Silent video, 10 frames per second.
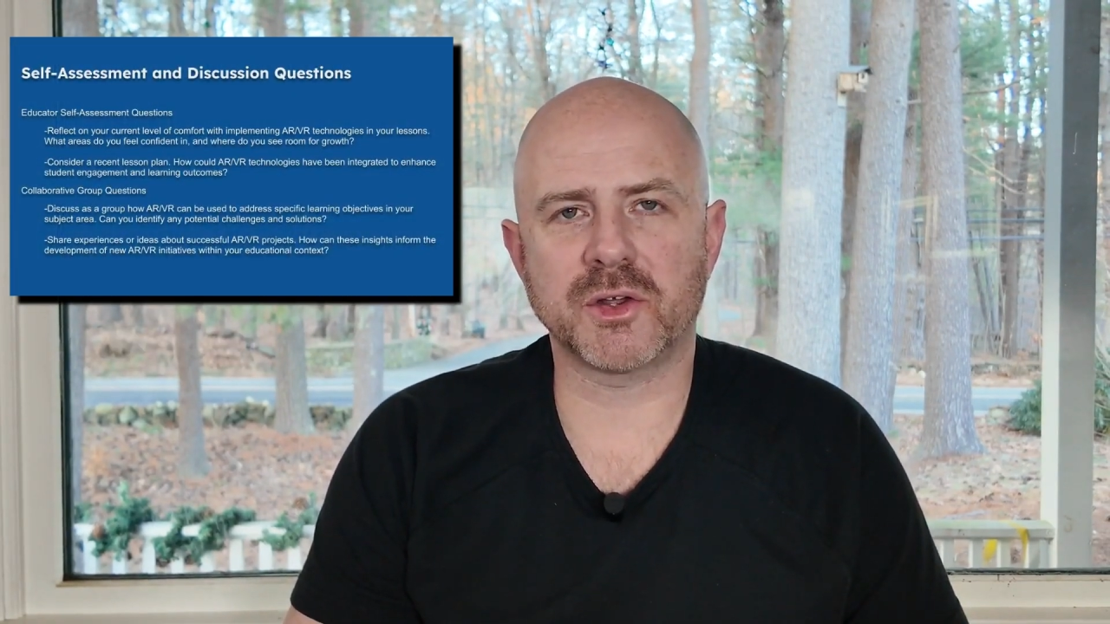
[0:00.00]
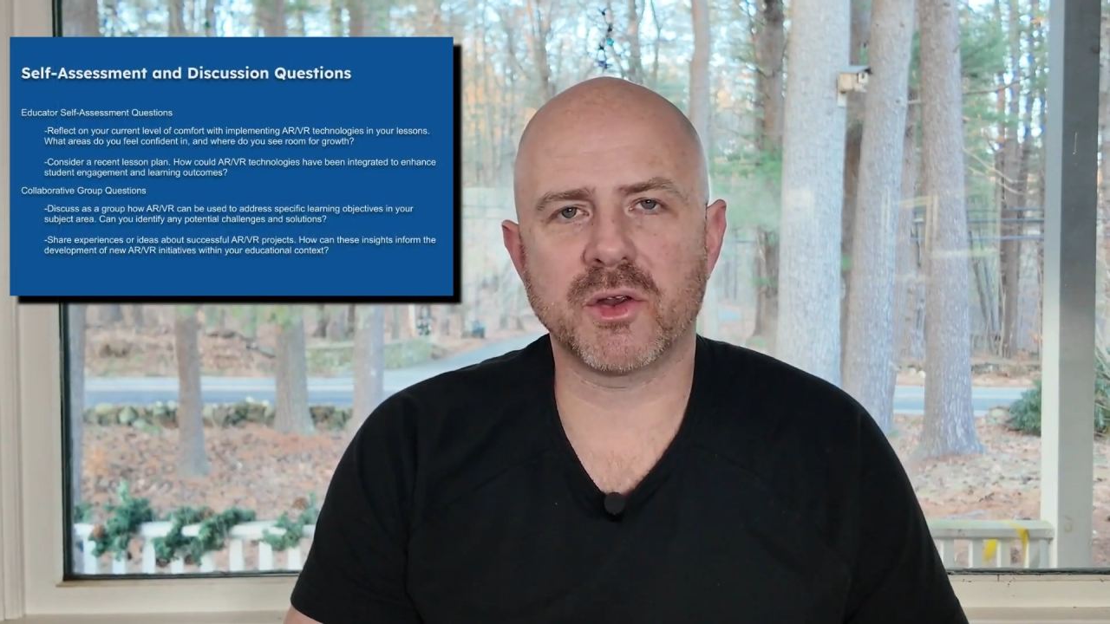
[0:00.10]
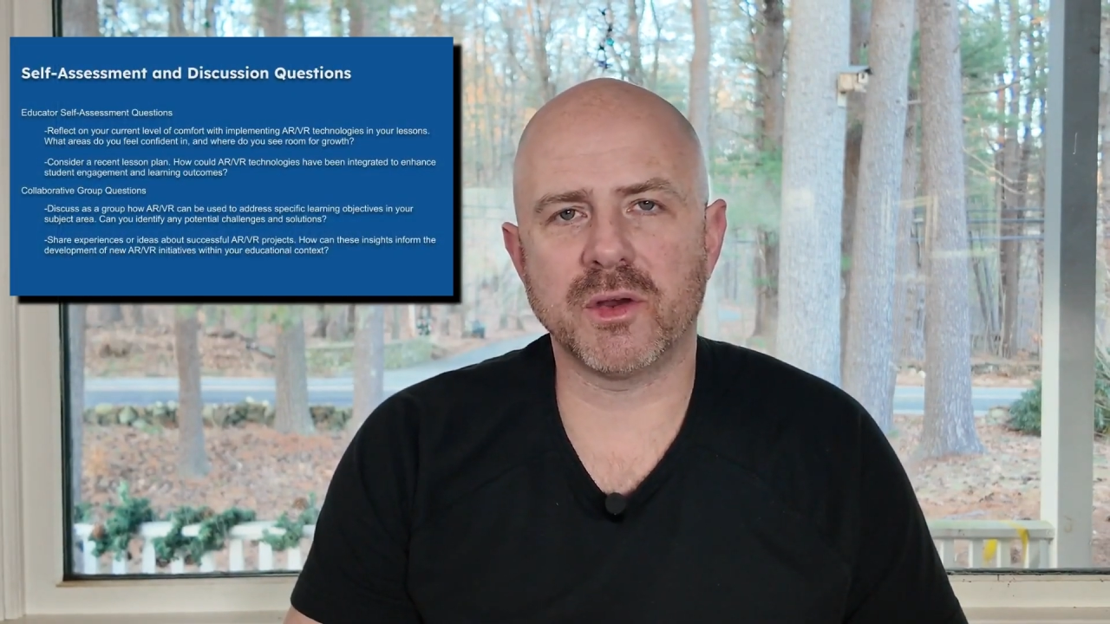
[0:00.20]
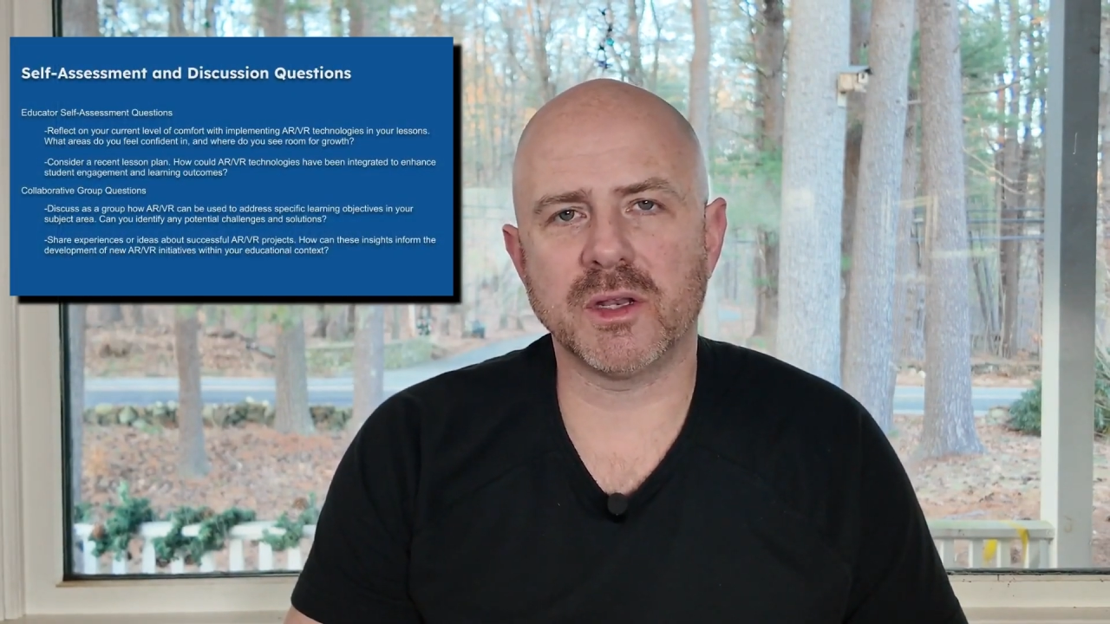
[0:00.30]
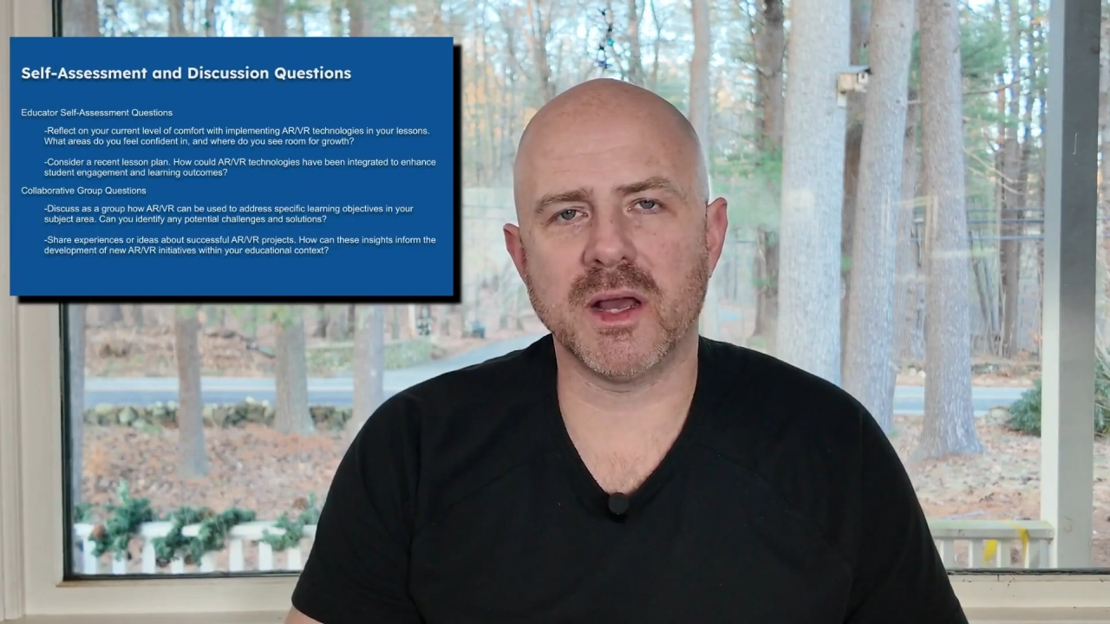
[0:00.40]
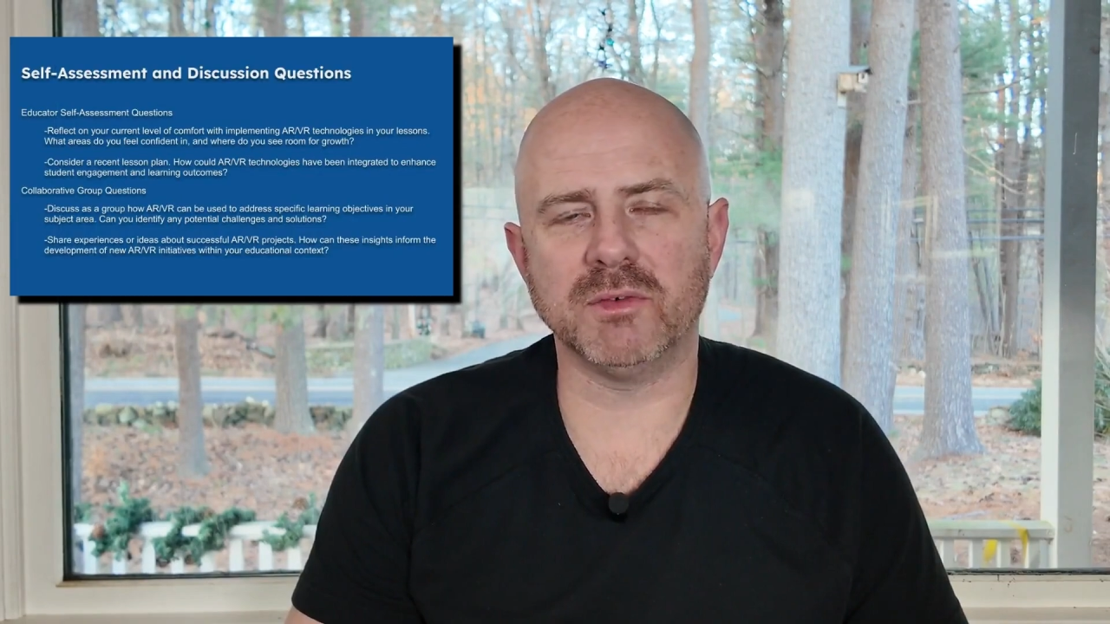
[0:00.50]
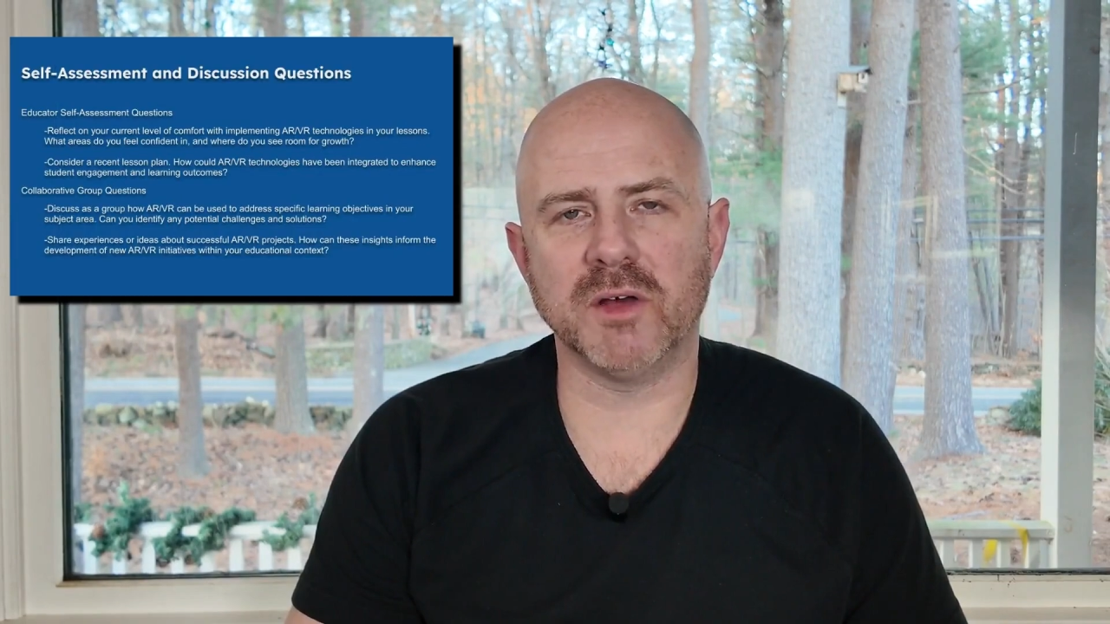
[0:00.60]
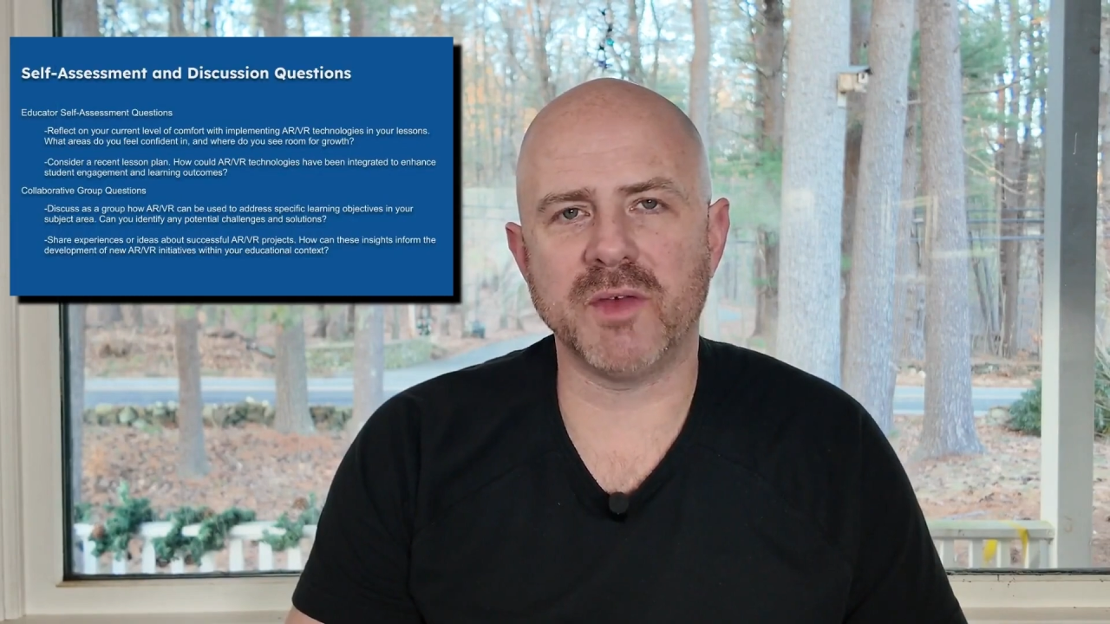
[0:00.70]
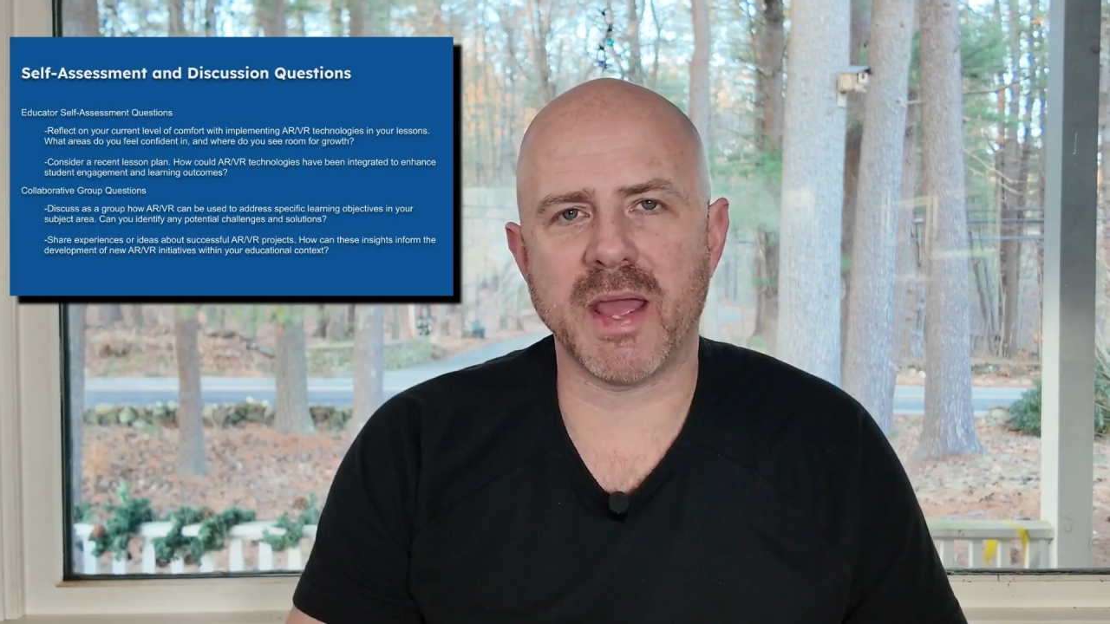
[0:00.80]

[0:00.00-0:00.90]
current level of